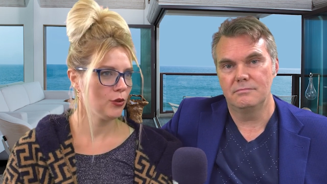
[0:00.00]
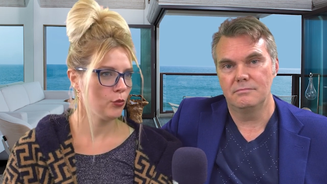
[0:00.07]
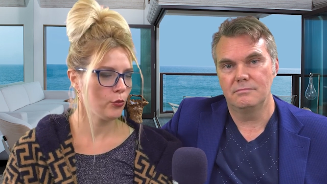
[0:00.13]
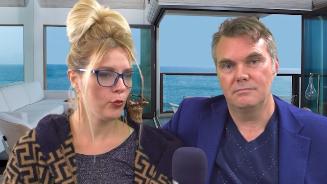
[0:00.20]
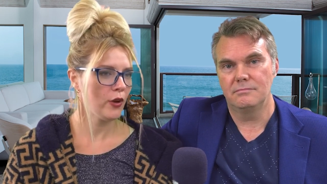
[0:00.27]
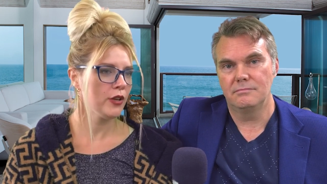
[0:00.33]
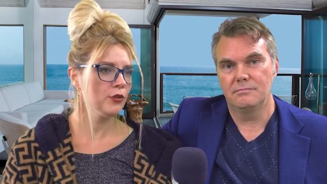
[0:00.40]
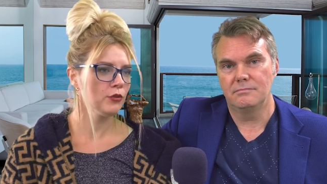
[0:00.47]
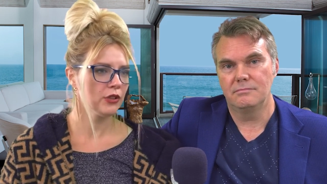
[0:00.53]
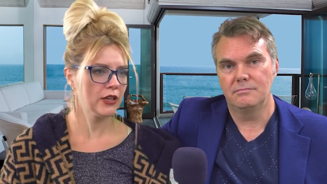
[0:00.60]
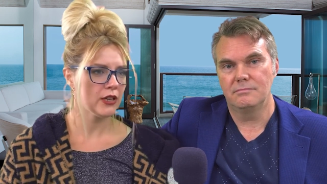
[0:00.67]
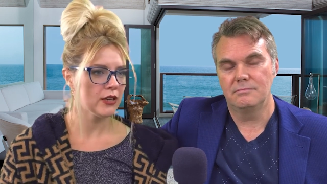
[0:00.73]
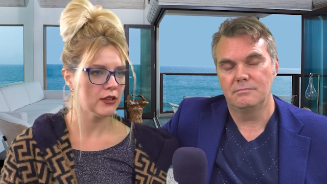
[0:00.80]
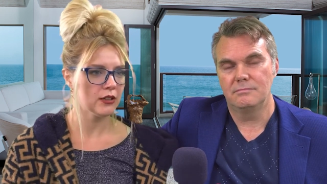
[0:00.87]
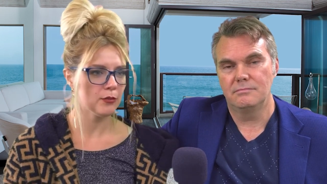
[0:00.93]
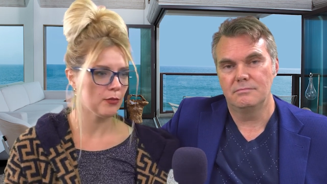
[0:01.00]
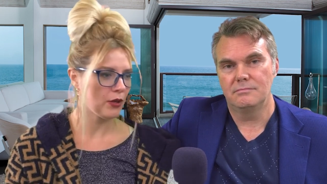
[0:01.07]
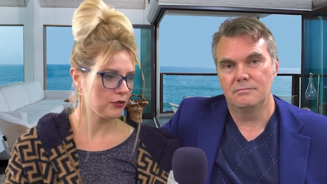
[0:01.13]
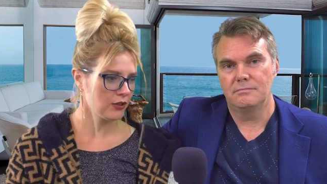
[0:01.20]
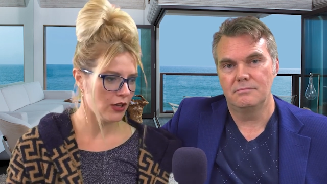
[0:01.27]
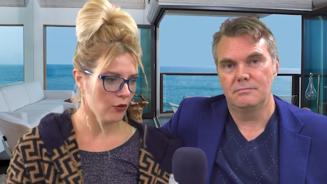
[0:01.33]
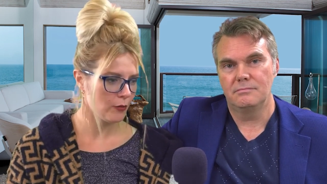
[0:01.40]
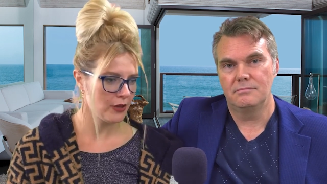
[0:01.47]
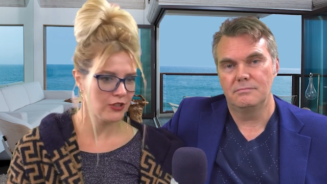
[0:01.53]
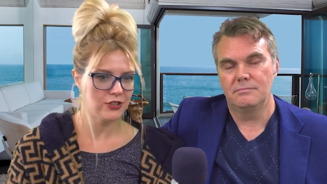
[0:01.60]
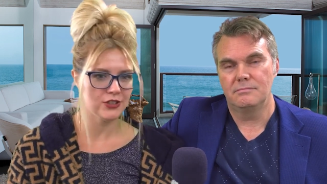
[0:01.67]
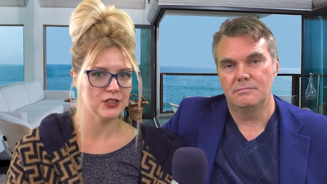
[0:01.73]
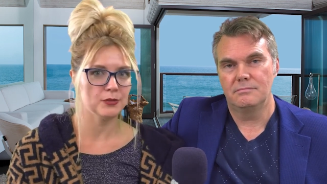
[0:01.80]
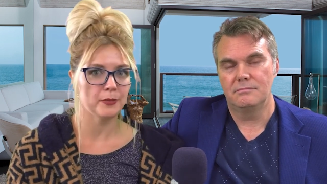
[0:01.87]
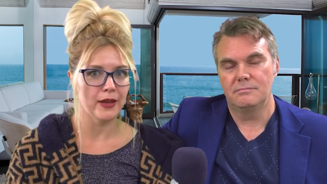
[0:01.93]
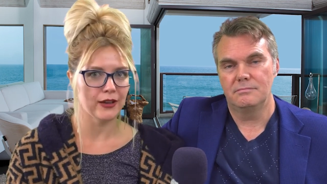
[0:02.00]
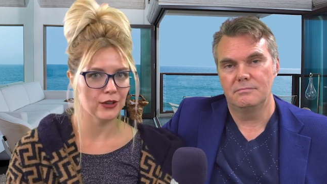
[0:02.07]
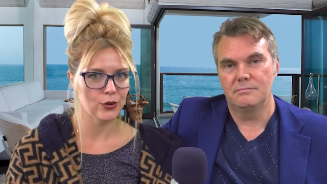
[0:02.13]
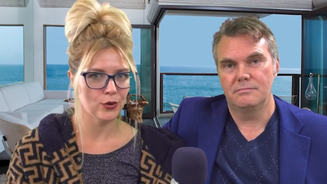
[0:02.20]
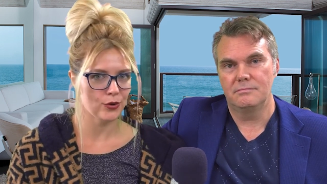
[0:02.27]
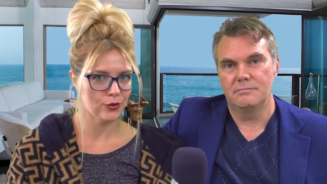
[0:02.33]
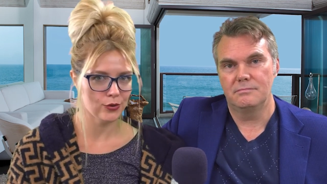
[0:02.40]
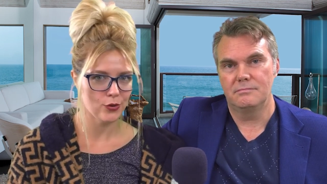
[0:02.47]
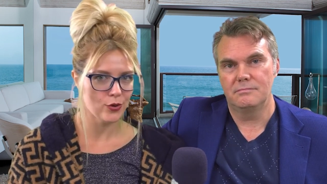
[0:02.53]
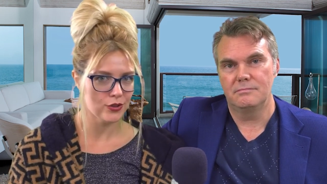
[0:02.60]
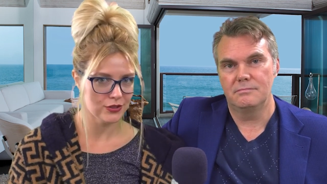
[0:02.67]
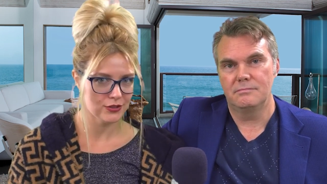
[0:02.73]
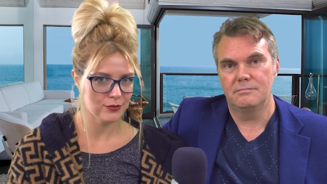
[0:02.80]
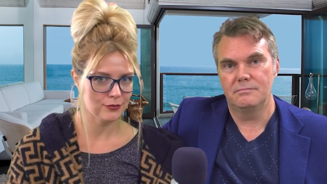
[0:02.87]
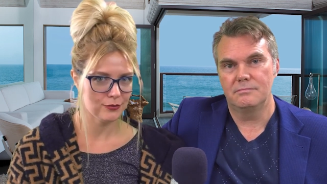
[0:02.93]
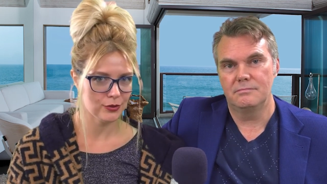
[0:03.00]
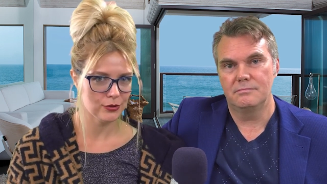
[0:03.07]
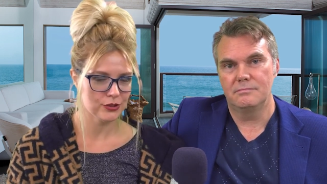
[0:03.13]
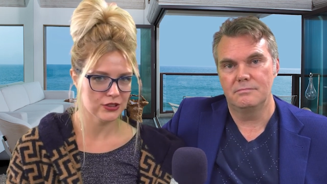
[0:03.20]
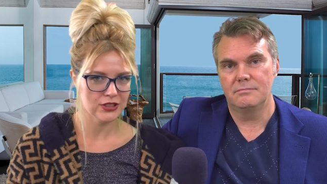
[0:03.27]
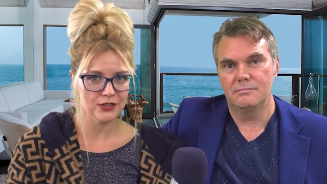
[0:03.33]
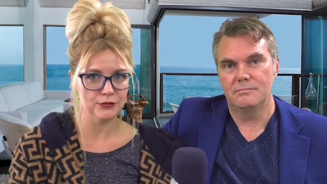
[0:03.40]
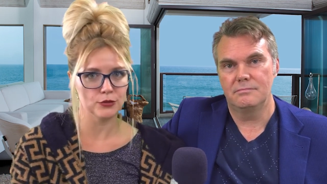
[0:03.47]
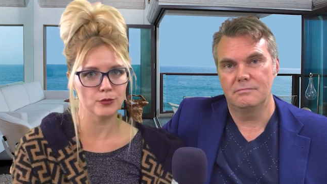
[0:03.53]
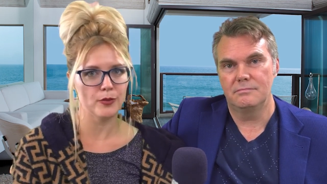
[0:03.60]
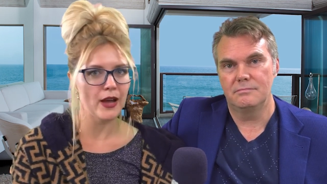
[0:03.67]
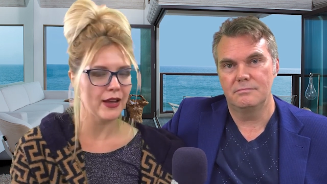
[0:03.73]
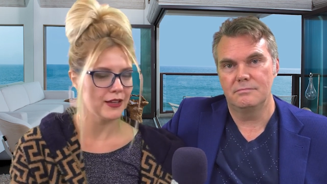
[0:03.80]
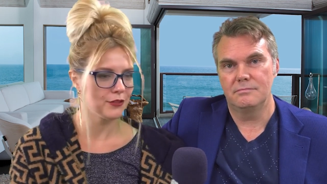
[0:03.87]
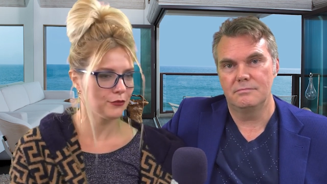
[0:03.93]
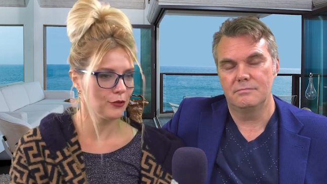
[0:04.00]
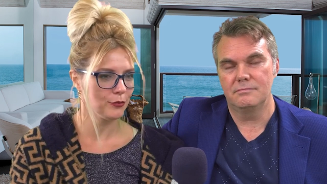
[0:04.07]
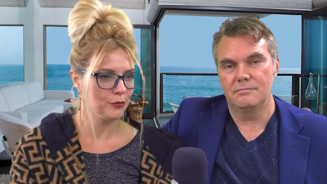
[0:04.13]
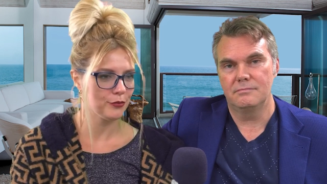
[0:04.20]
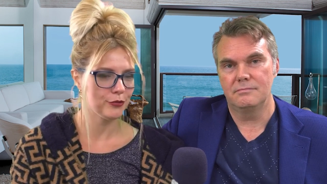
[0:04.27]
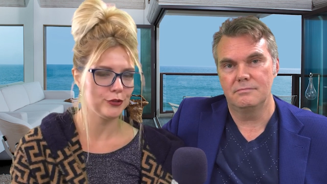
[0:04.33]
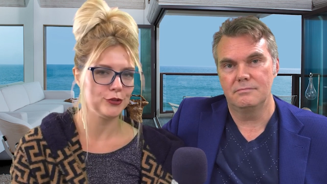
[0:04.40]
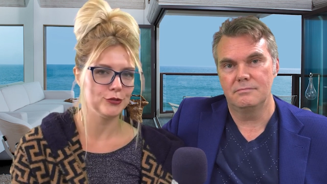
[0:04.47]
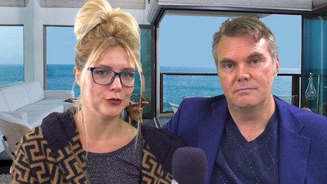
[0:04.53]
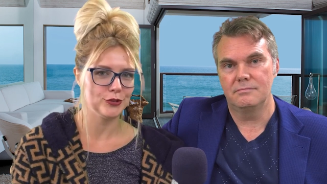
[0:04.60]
Speaker 1: why you care about how much this bag cost, because he will buy it for you,